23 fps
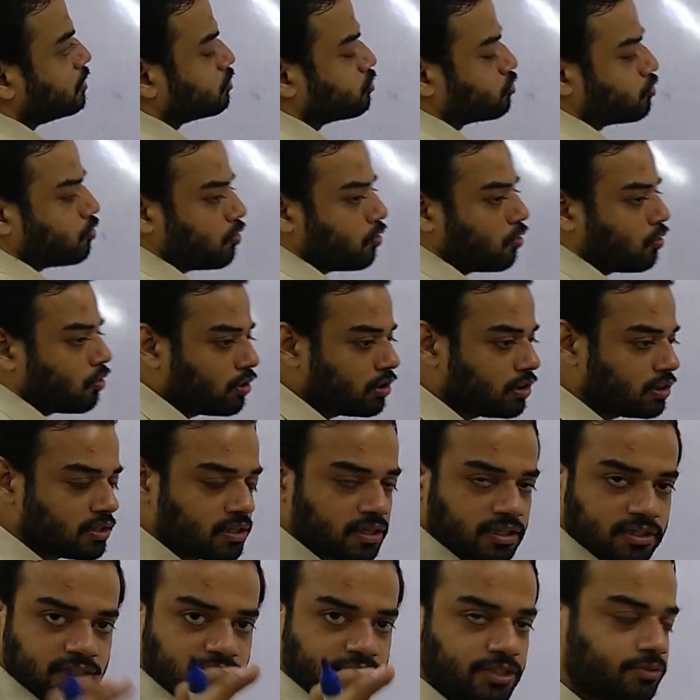so all the
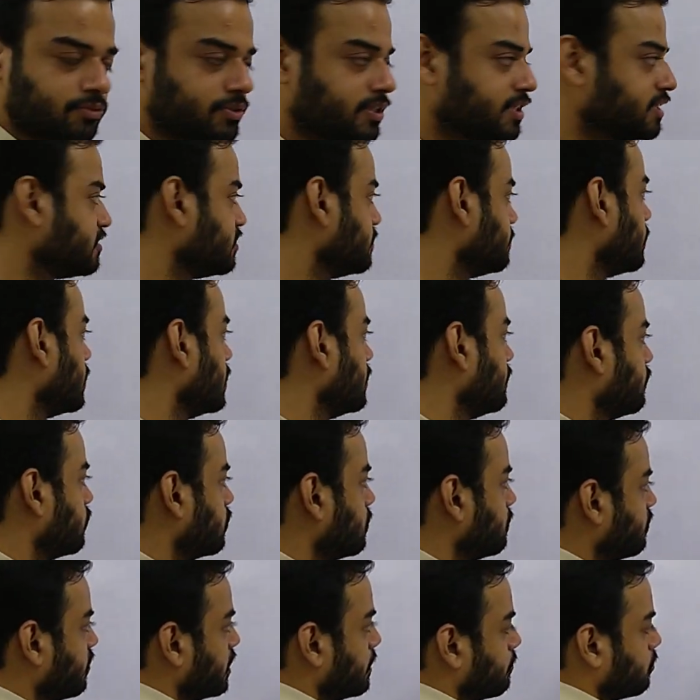other units apart
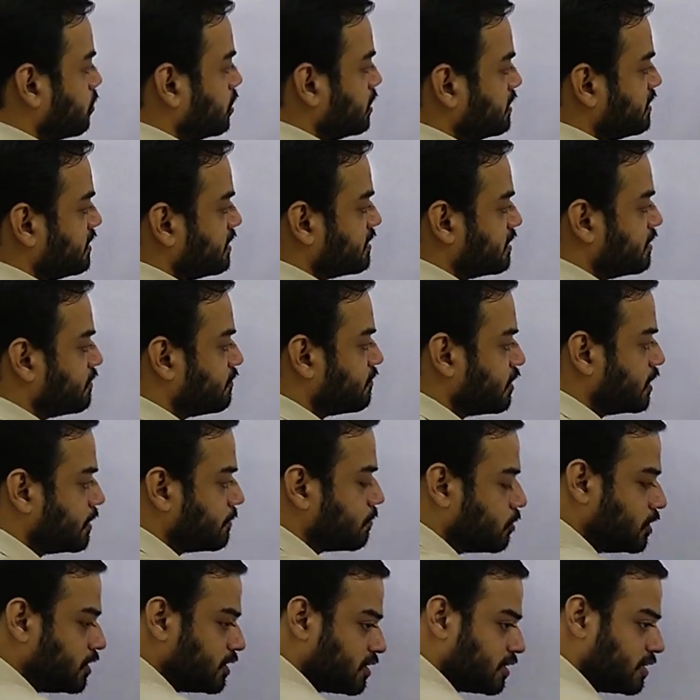from 5.6 and
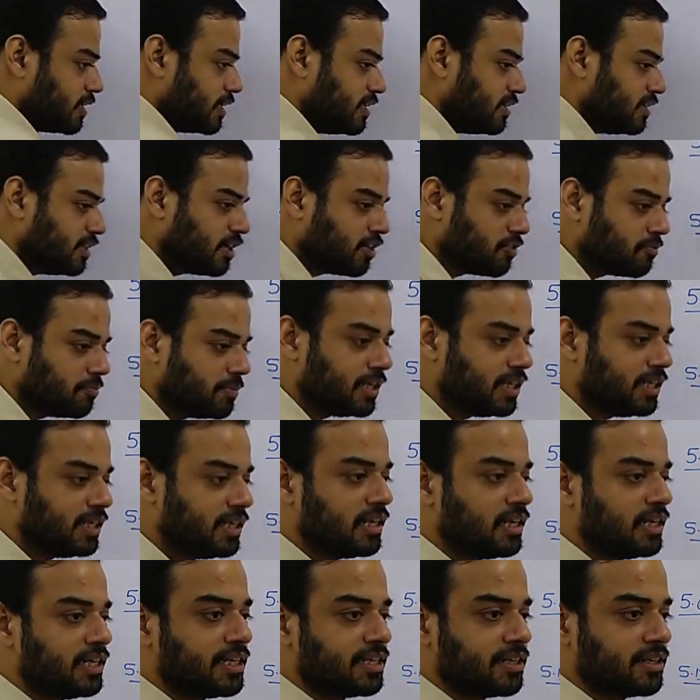5.13 they have been
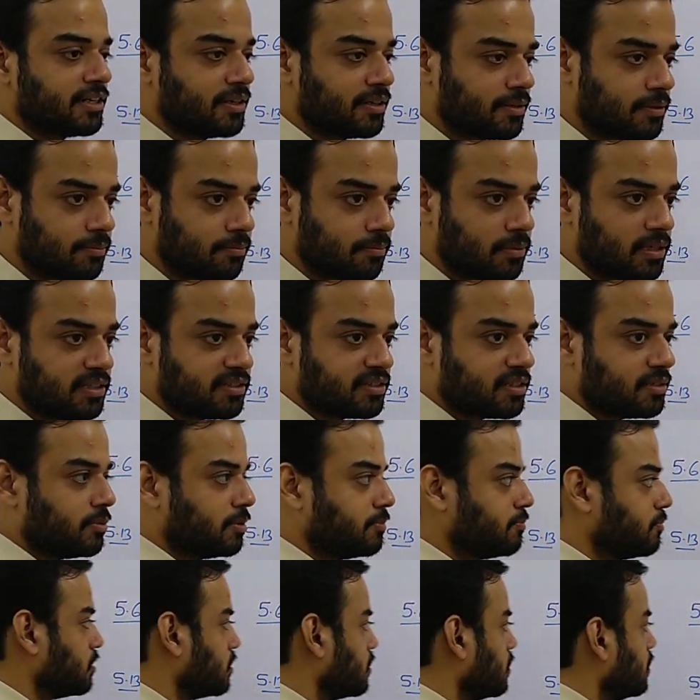deleted. Please
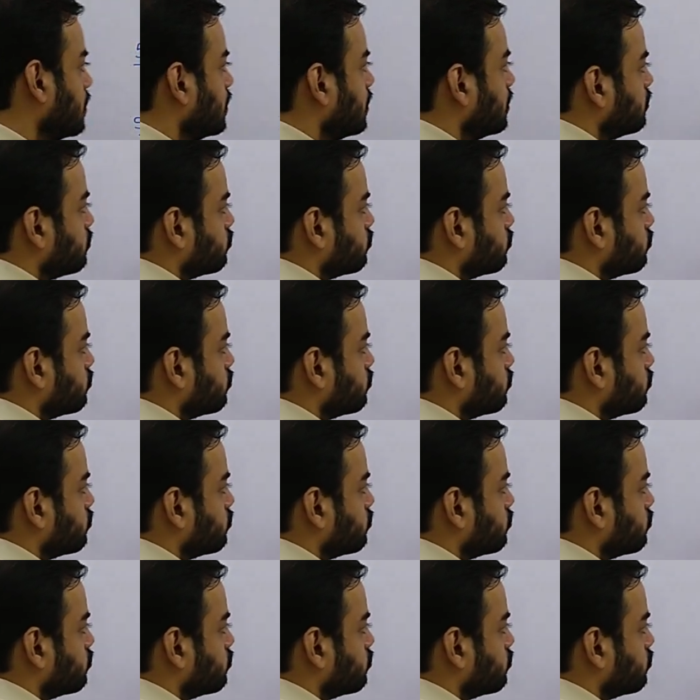remember.